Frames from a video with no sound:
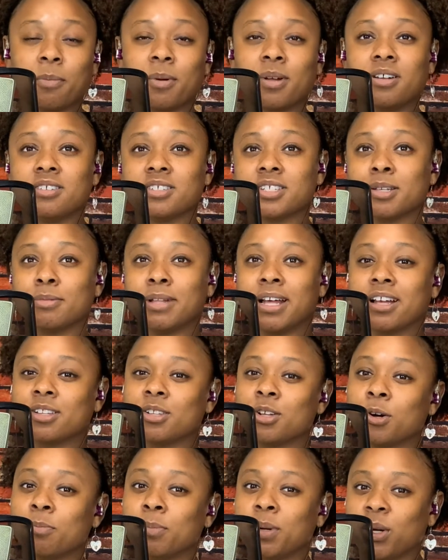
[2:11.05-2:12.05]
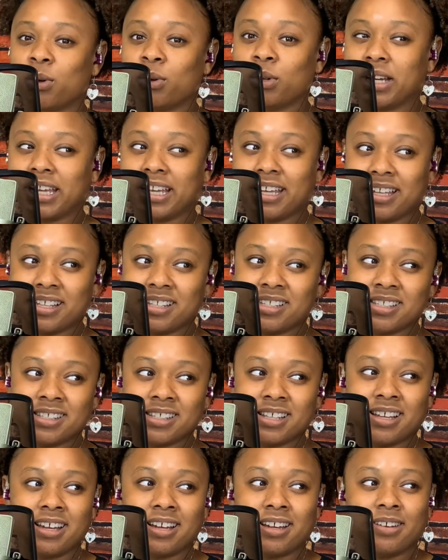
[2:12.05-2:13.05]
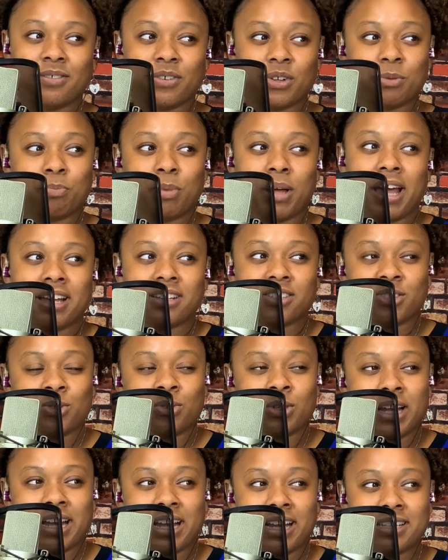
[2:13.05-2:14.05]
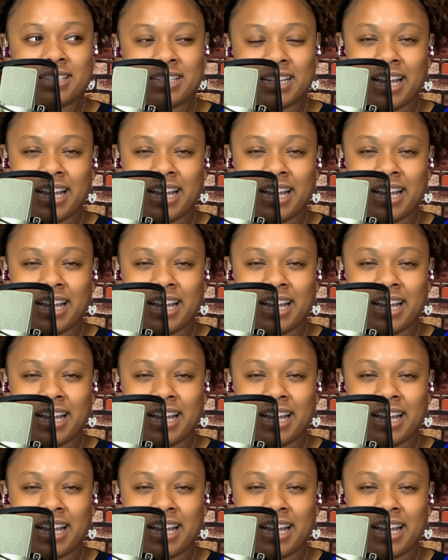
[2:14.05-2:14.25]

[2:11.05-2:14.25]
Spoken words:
to put on some like little booties for the past 2 days.